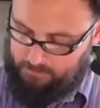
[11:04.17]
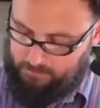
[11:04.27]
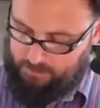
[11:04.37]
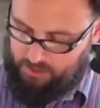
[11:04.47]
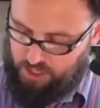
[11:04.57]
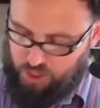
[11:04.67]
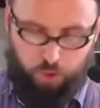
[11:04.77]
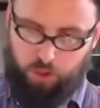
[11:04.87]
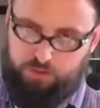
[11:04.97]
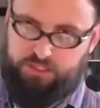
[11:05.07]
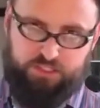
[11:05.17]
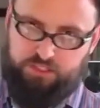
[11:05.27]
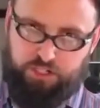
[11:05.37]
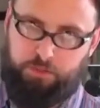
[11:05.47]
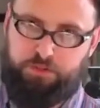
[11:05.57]
And he quotes
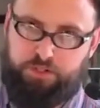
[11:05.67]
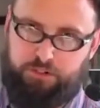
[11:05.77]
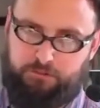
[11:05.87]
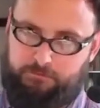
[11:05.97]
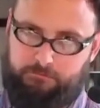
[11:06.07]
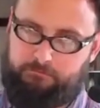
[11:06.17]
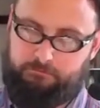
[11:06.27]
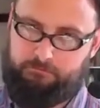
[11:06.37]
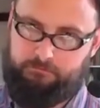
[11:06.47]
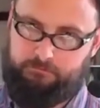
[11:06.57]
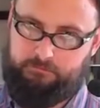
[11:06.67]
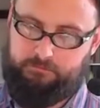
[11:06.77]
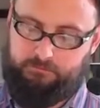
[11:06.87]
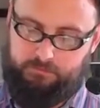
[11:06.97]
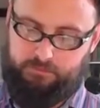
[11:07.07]
scripture.
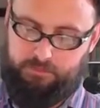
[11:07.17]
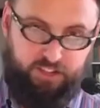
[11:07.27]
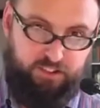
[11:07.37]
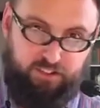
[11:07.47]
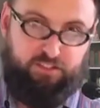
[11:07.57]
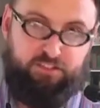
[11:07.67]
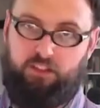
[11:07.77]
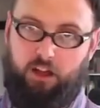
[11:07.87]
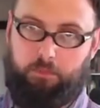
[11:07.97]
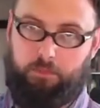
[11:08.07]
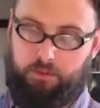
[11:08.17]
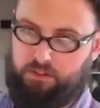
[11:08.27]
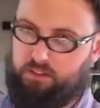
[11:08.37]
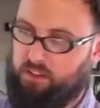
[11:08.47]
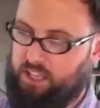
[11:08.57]
And he doesn't stop
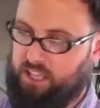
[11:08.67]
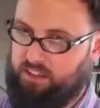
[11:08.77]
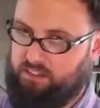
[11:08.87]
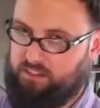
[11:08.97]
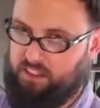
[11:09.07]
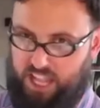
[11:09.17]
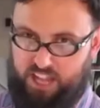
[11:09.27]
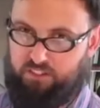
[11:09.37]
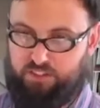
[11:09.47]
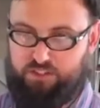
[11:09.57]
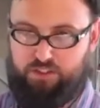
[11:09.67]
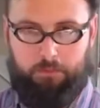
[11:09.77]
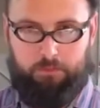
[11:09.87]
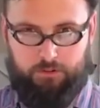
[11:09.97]
until he gets to the end of the chapter.